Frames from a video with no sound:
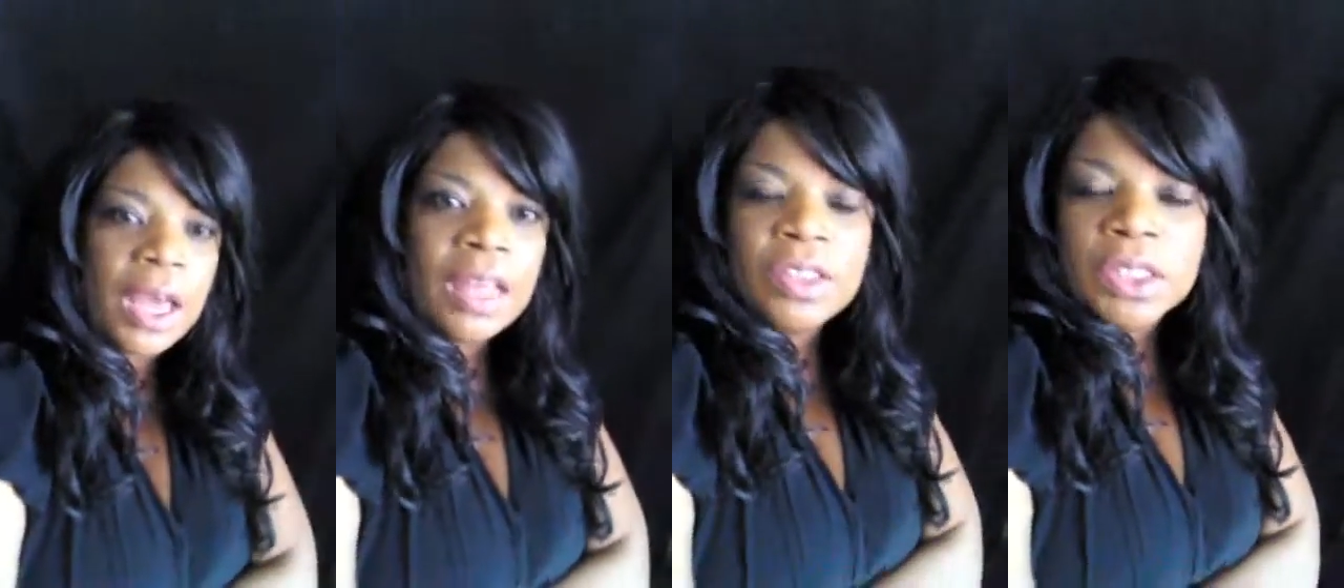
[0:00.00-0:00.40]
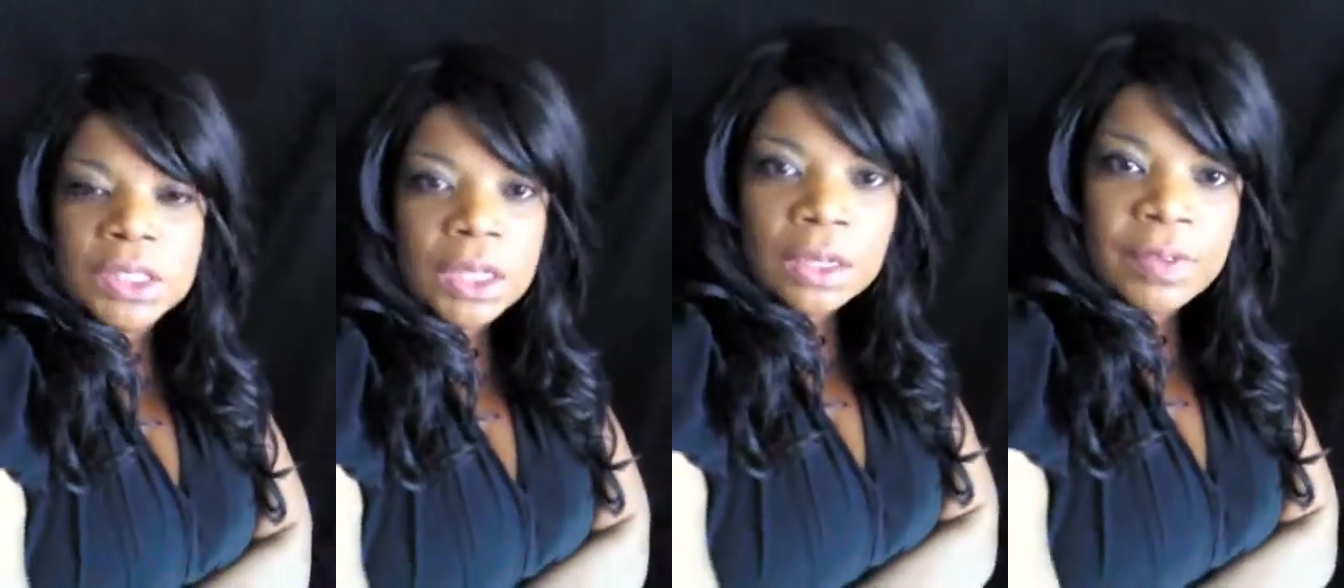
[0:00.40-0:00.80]
I just
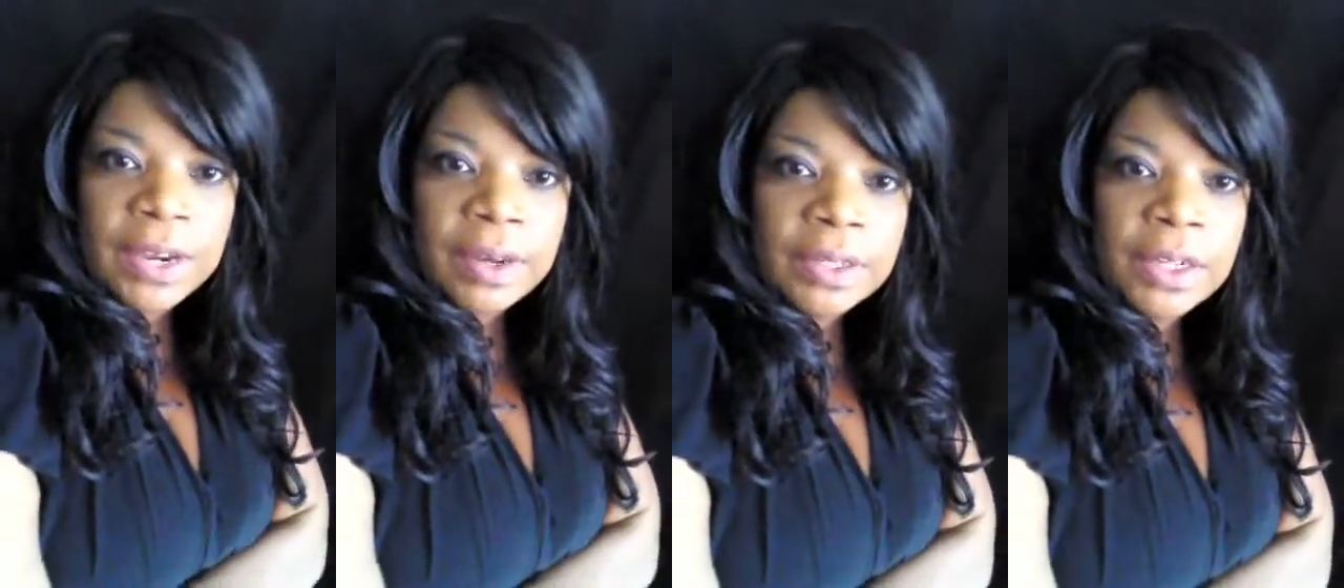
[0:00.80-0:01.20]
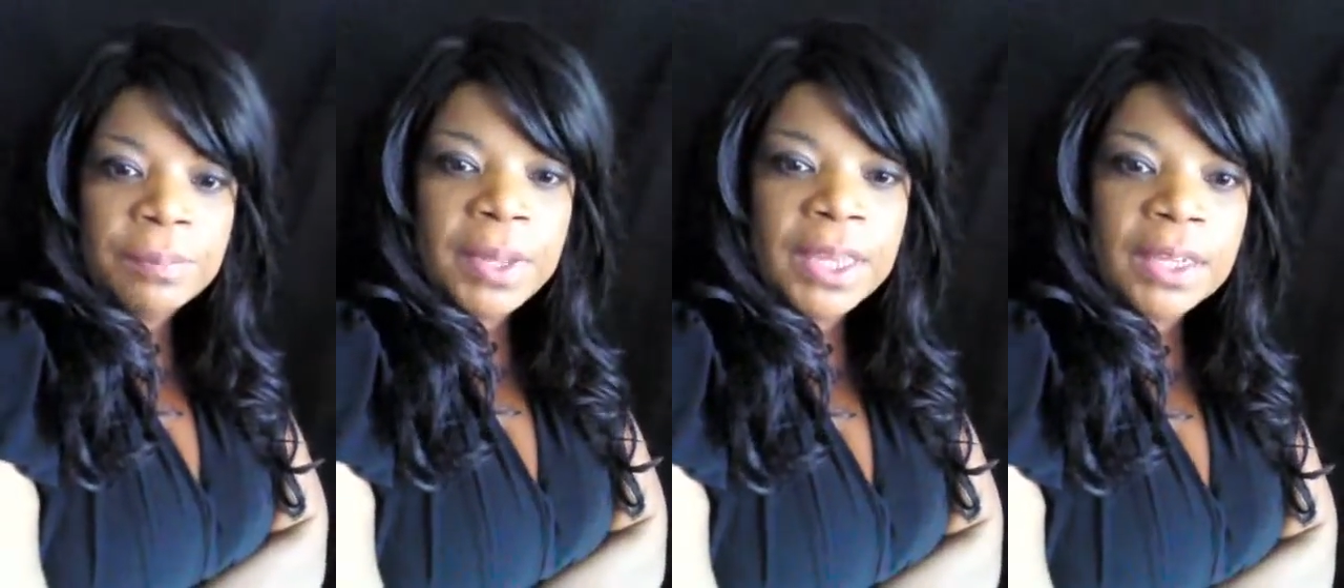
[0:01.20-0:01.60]
love hair. I love
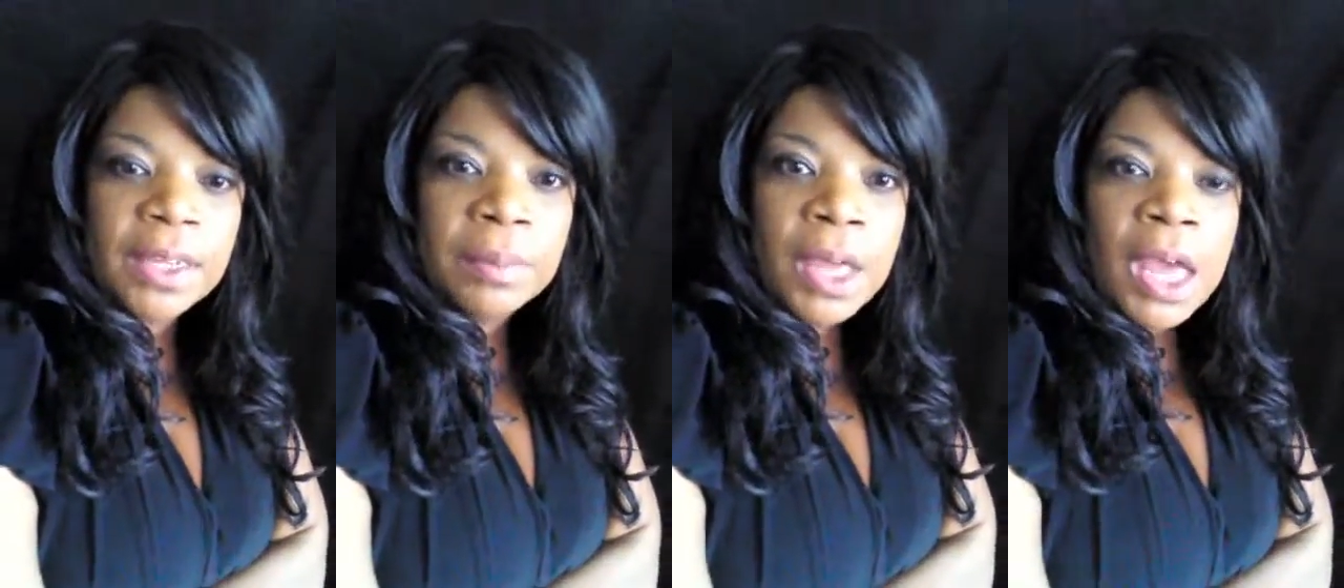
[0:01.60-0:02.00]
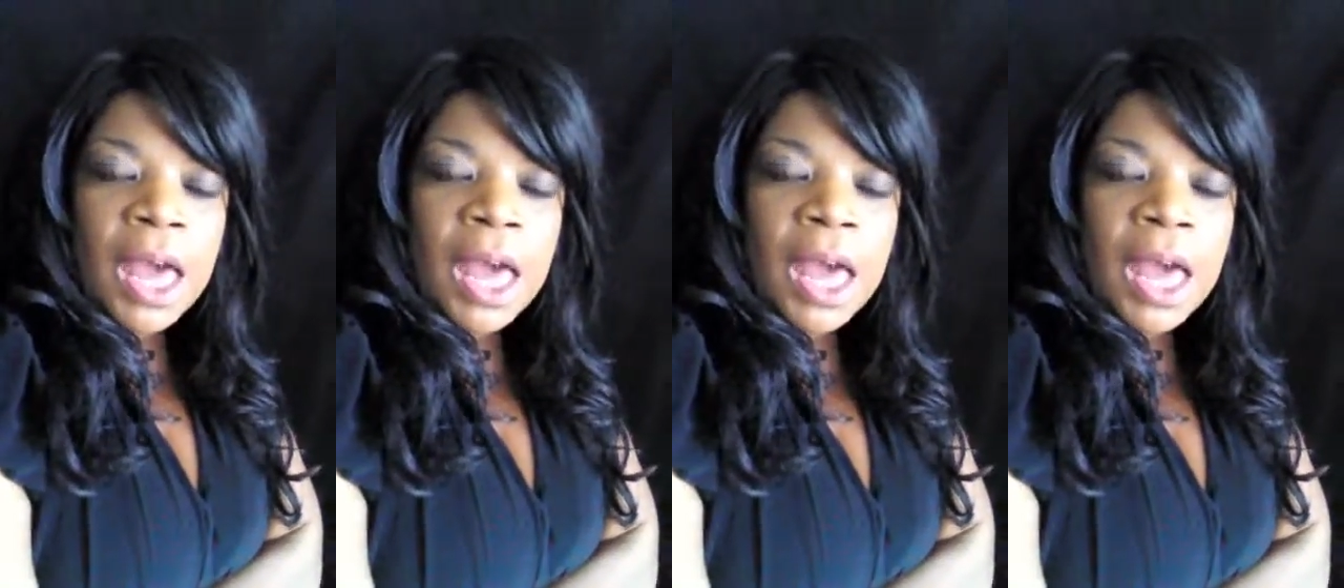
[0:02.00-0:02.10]
makeup.